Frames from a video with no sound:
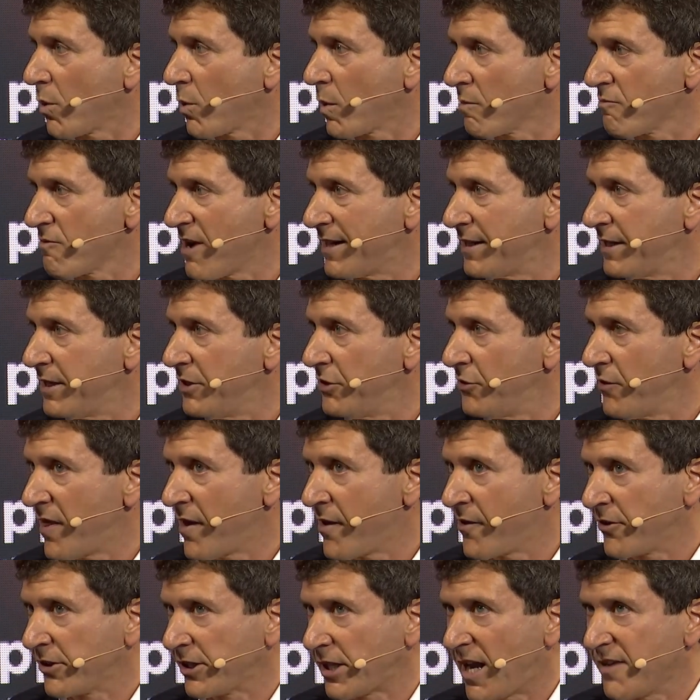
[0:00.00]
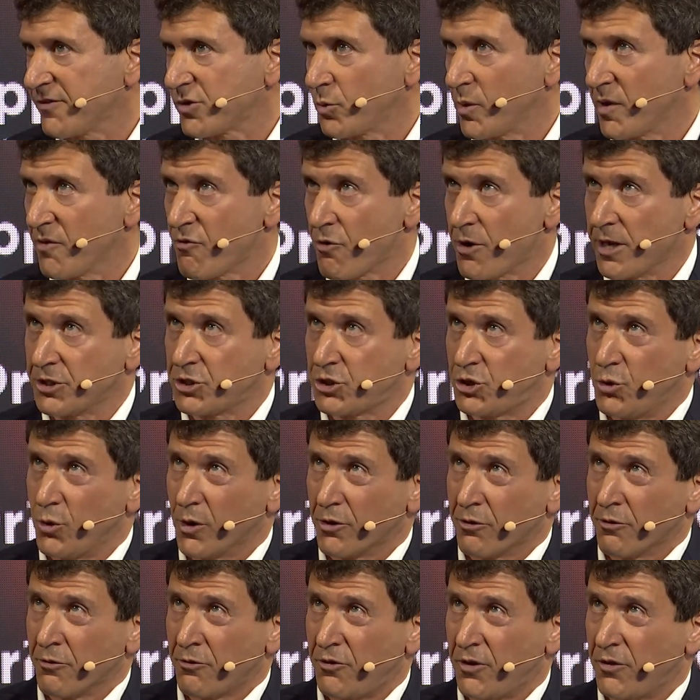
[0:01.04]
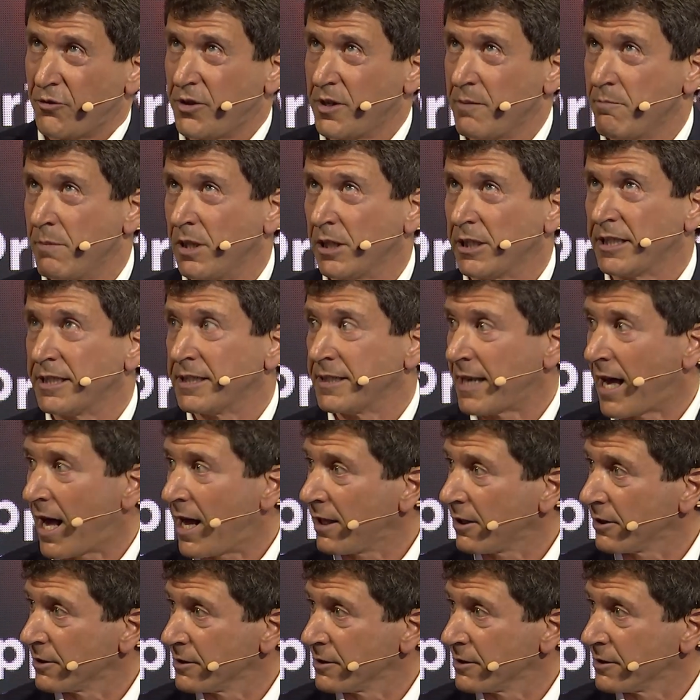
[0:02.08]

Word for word: or were ready to do that in their lives. We've raised $250 million